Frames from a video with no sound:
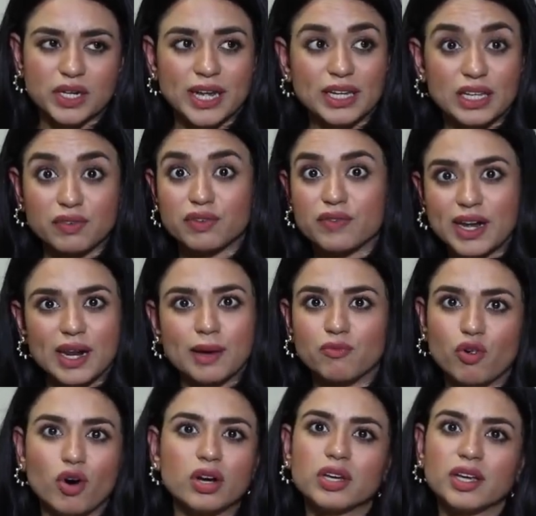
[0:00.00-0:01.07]
like even while
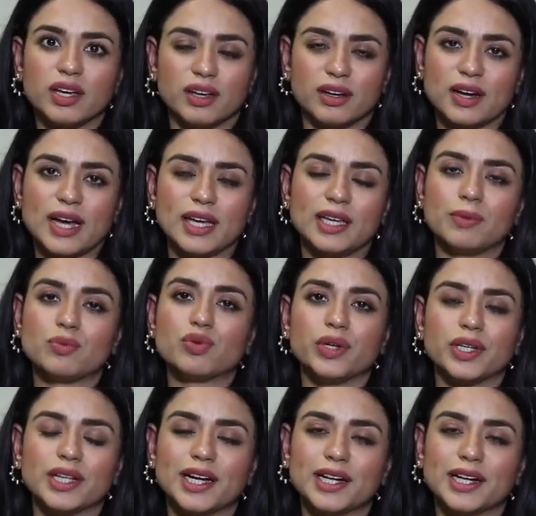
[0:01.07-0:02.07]
I'm walking I keep doing